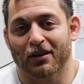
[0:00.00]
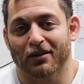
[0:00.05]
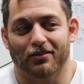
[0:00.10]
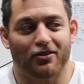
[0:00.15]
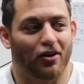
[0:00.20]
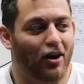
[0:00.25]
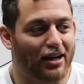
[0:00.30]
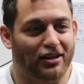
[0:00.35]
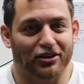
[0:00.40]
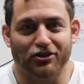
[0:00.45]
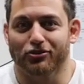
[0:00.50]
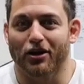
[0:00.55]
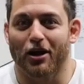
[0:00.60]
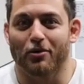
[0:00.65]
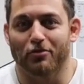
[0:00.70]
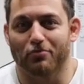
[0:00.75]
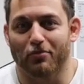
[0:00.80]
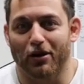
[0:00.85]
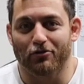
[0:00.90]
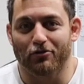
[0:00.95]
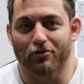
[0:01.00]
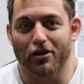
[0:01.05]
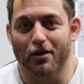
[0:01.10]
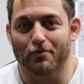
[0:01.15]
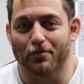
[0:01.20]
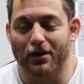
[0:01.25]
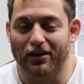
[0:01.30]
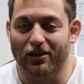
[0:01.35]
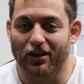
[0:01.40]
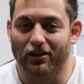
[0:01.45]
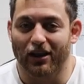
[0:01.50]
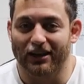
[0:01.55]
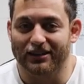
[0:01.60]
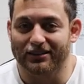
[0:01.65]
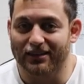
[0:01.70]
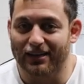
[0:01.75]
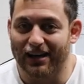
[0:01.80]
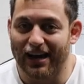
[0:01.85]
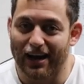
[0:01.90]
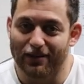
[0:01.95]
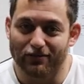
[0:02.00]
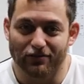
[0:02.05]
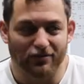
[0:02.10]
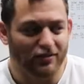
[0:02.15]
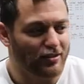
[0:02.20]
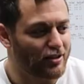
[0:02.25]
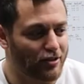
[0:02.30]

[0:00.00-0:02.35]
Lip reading: that I can train grip, and I like to have,